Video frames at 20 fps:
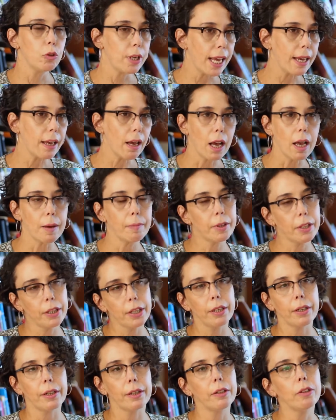Today I am
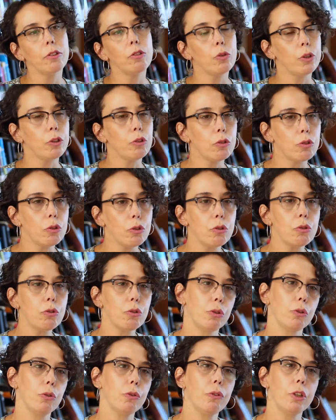here to
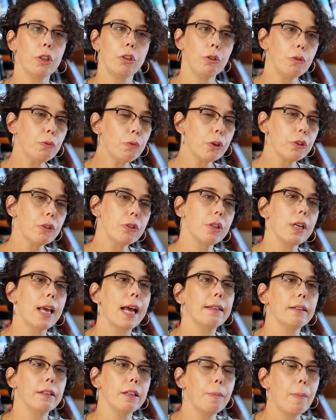introduce you the university
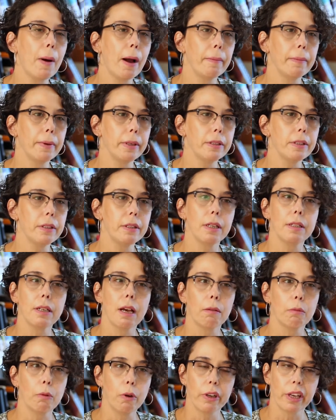and the department that
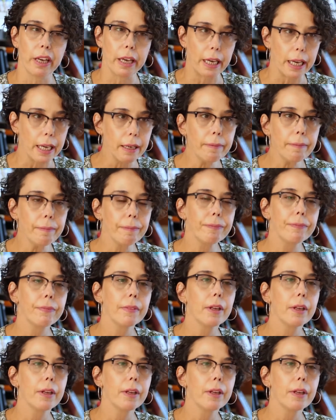I'm working in.